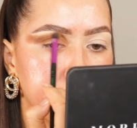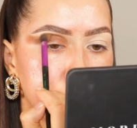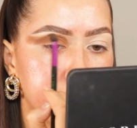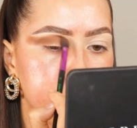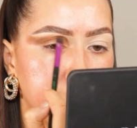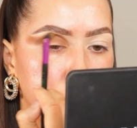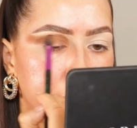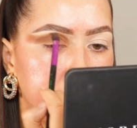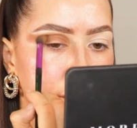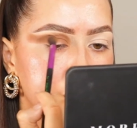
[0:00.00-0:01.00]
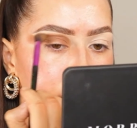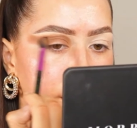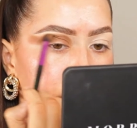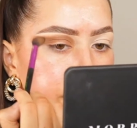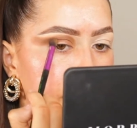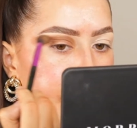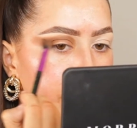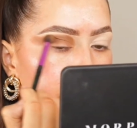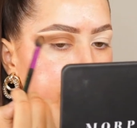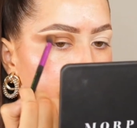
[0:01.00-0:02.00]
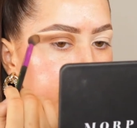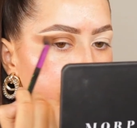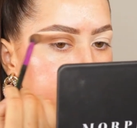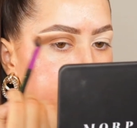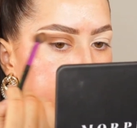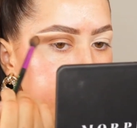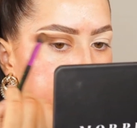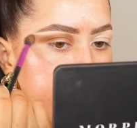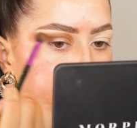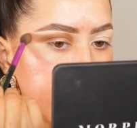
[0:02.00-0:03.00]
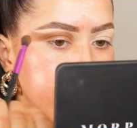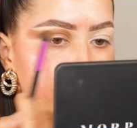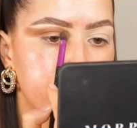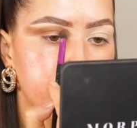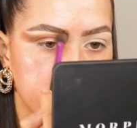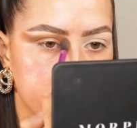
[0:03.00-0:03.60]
to start blending over the edge.